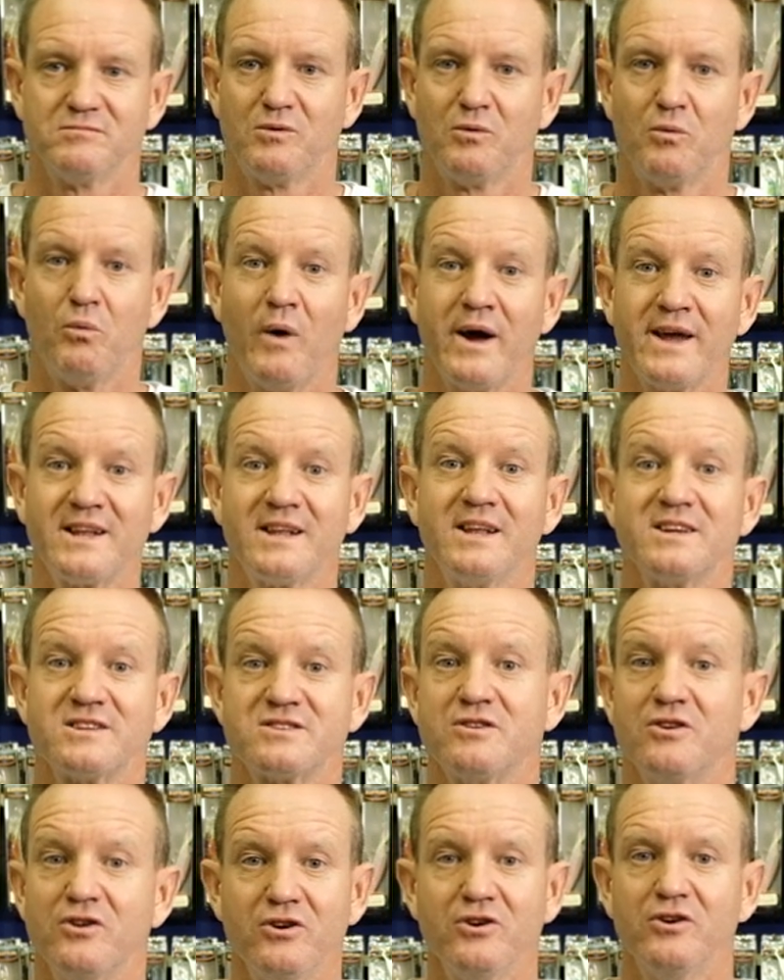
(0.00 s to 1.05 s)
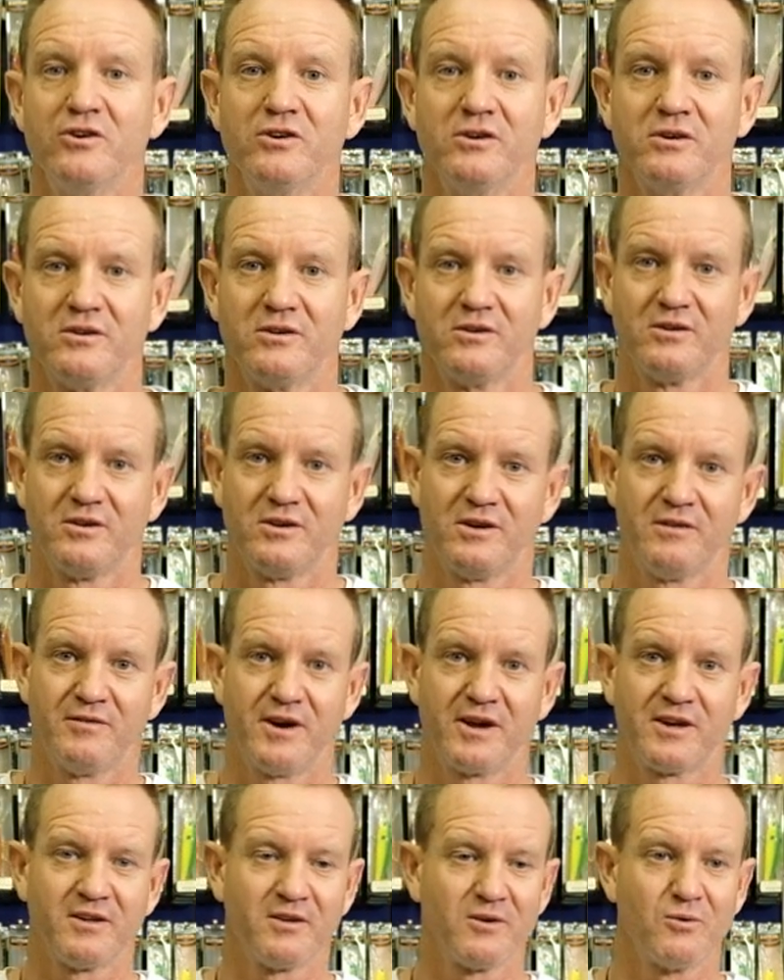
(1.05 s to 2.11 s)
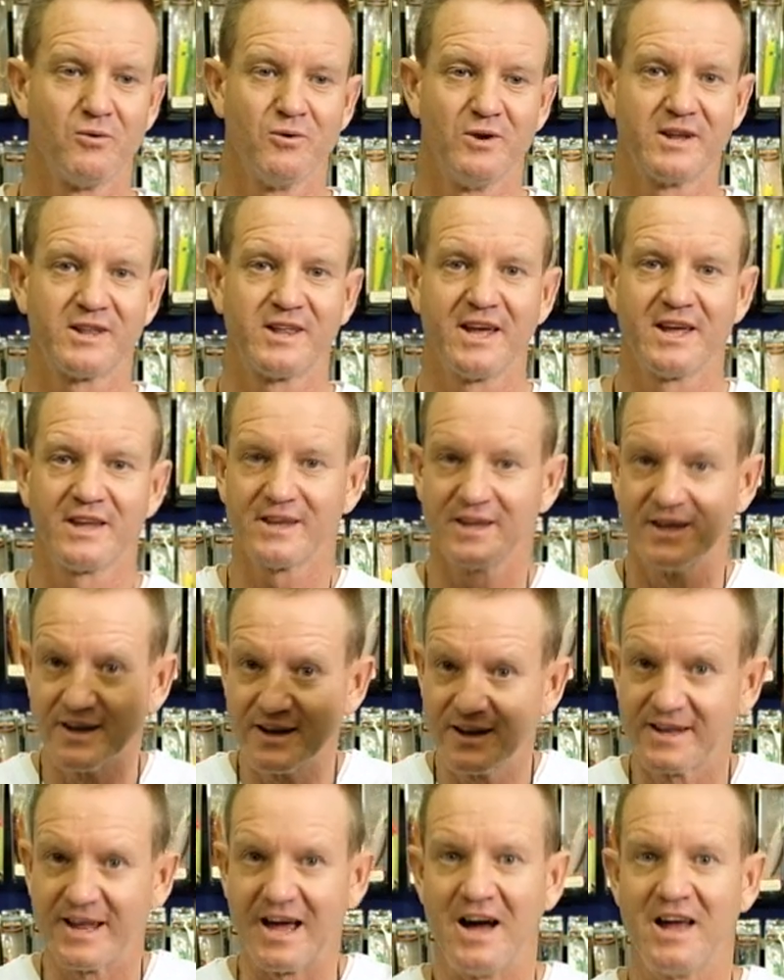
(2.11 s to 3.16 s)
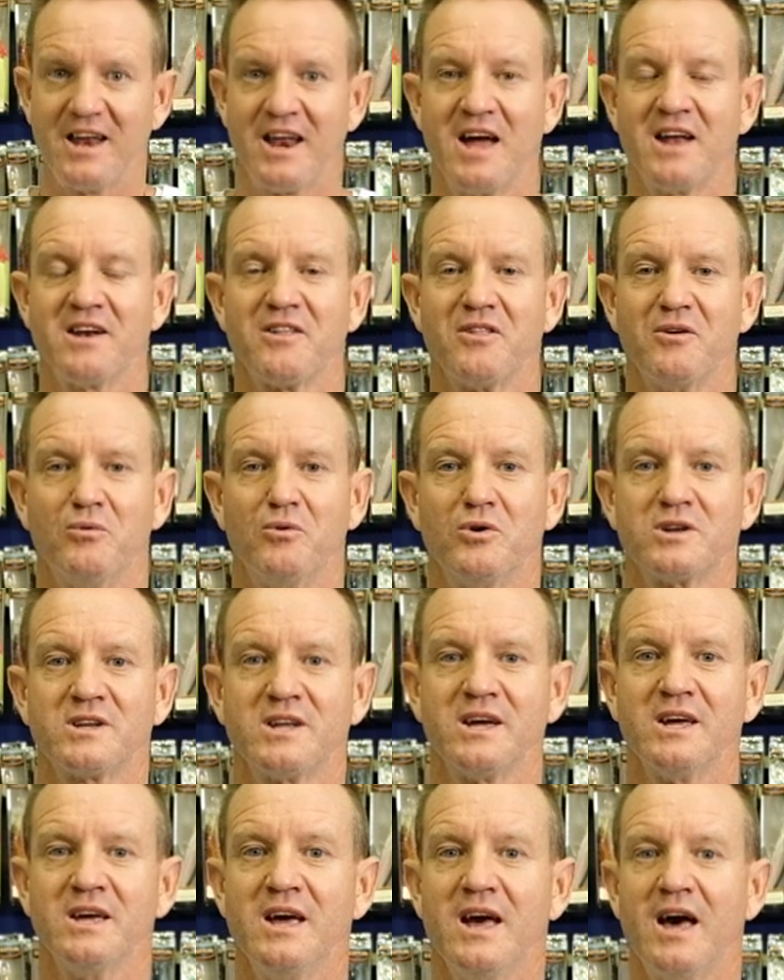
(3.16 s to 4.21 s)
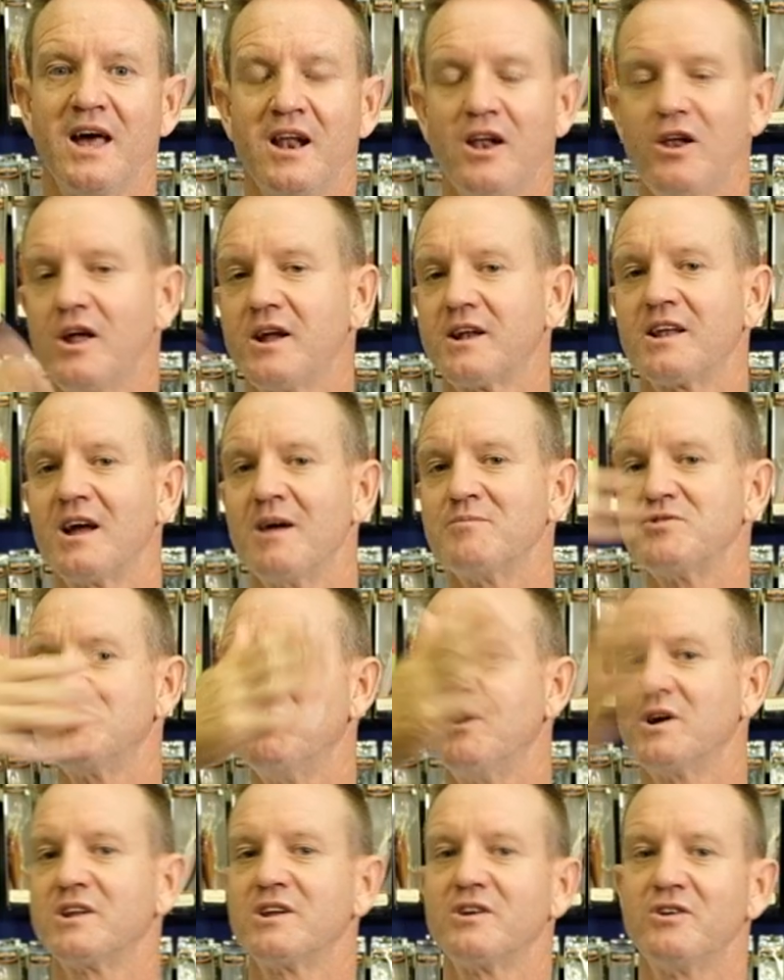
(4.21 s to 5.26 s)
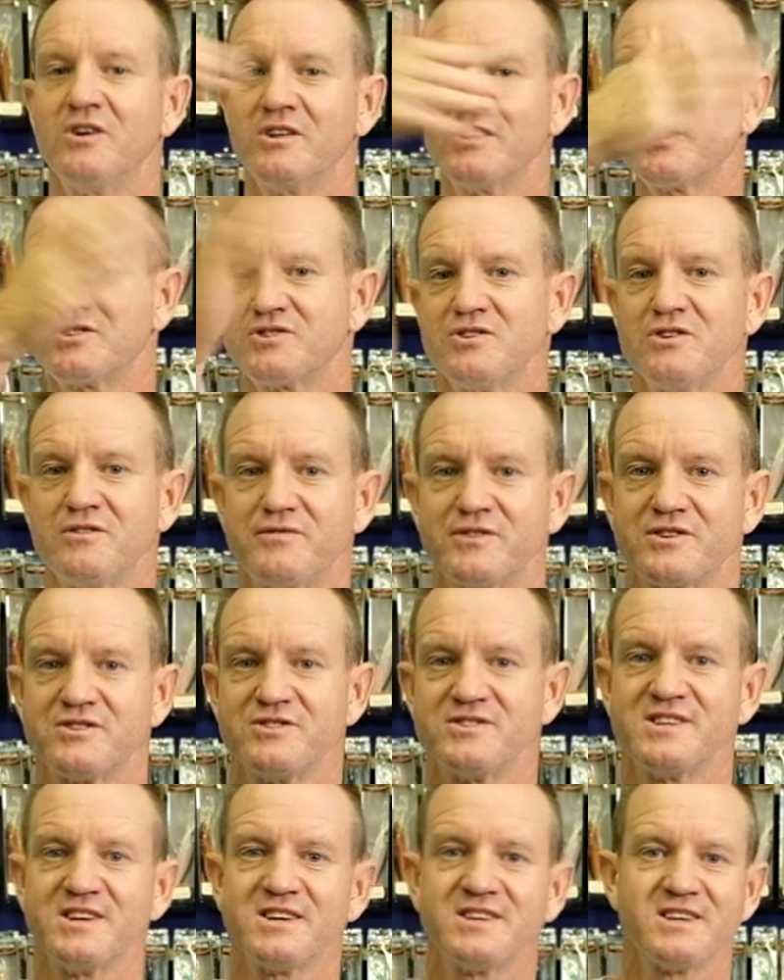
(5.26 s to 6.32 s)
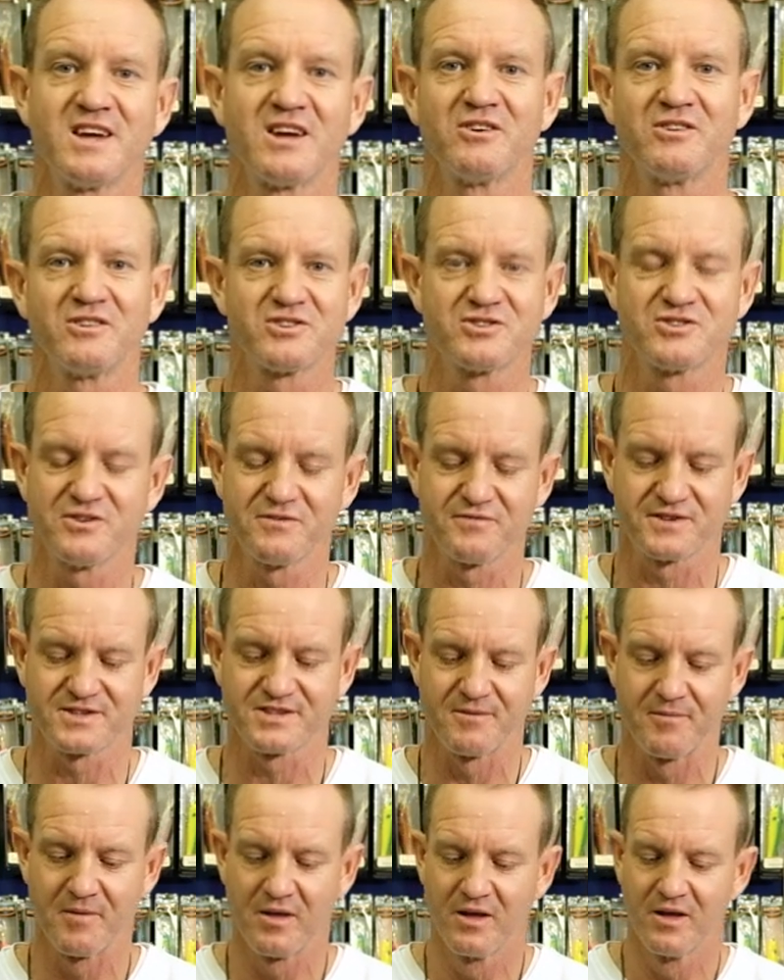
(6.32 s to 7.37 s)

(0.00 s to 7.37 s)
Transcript: weightless lure, if I can call it that, down under the water. And a lot of times you want it on the surface, to zigzag on the surface.